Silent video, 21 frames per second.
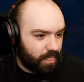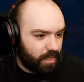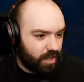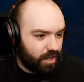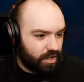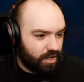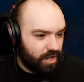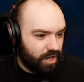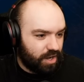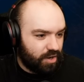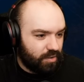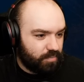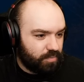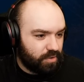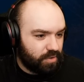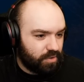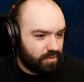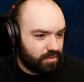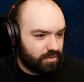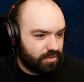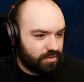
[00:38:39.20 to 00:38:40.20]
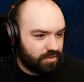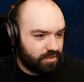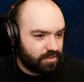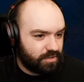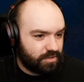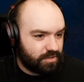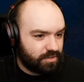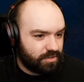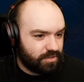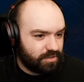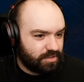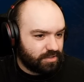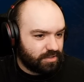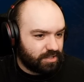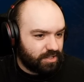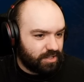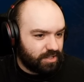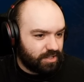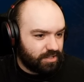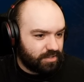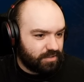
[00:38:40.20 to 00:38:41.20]
I gotta help you.
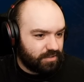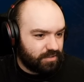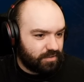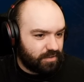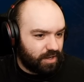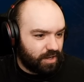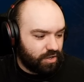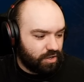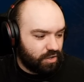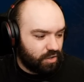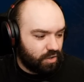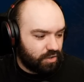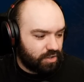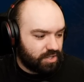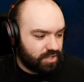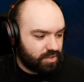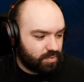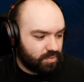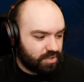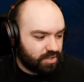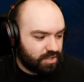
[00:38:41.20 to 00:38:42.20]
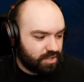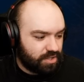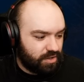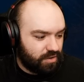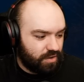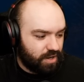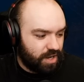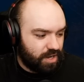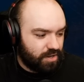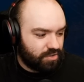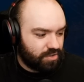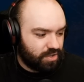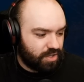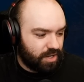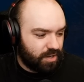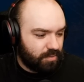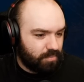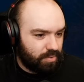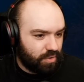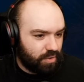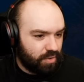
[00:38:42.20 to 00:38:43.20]
I gotta knock this one to the ground. You're gonna
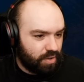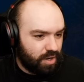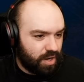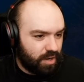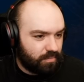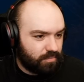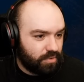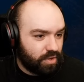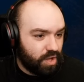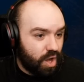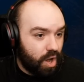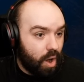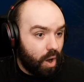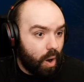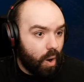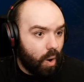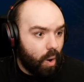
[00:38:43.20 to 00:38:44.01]
get blown up. No!